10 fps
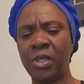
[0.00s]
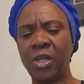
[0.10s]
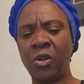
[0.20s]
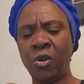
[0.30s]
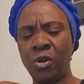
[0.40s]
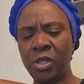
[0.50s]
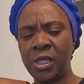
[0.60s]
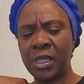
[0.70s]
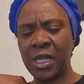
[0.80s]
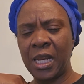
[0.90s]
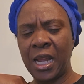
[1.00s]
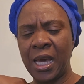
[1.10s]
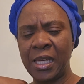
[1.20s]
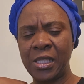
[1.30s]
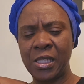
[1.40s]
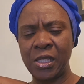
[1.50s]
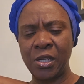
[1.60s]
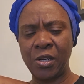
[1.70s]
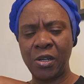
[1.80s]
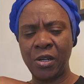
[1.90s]
The Lord is the light,
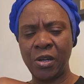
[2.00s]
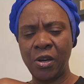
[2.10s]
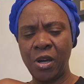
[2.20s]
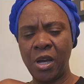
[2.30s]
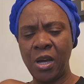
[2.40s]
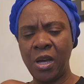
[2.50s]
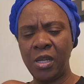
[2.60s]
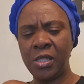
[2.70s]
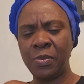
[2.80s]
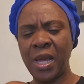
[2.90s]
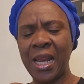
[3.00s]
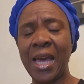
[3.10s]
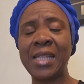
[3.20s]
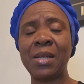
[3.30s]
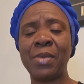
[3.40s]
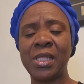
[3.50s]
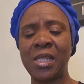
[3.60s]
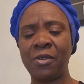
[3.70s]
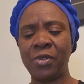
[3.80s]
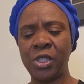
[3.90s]
is my light and my
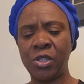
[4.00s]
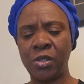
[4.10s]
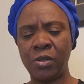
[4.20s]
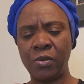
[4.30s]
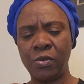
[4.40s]
salvation.